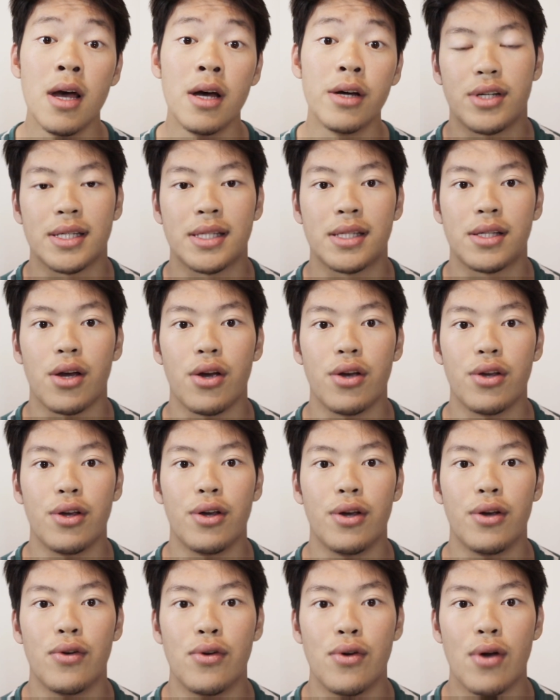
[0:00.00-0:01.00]
just so
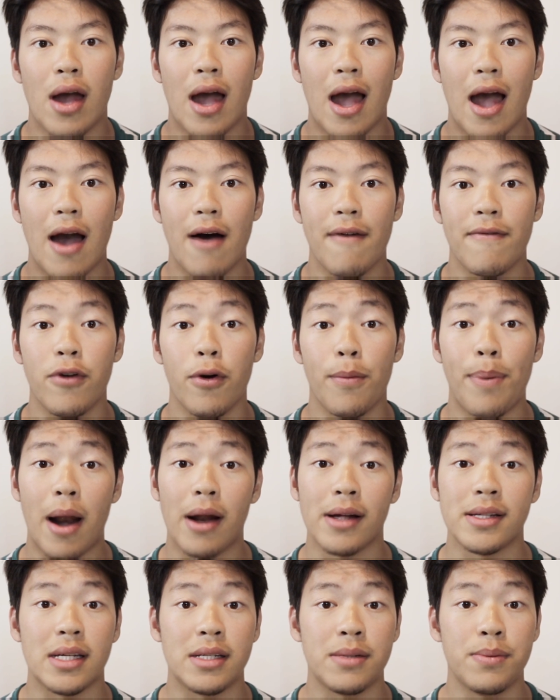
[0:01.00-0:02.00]
you have your
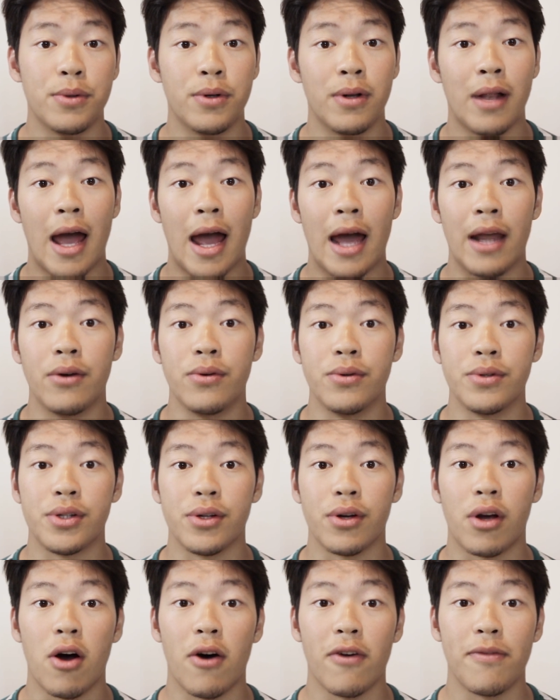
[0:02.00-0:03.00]
paracetamol and
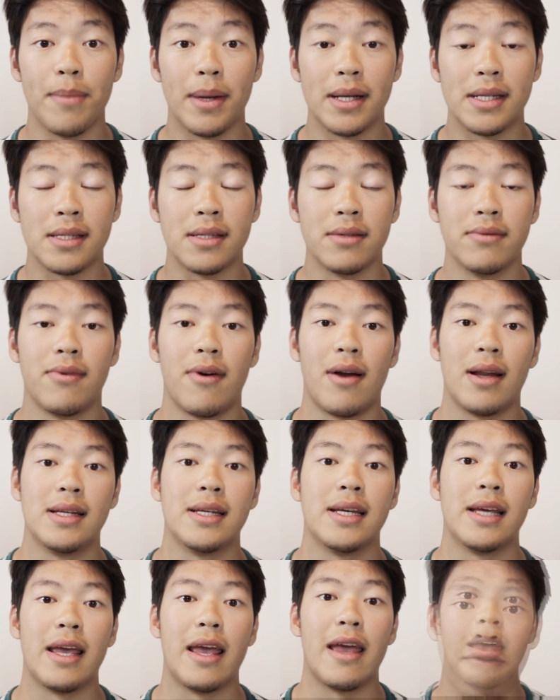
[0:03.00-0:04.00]
also cough medicine
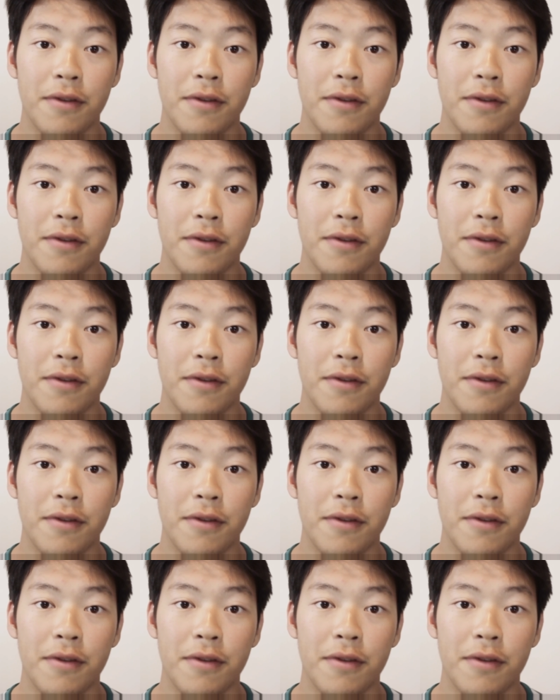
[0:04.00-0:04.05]
ready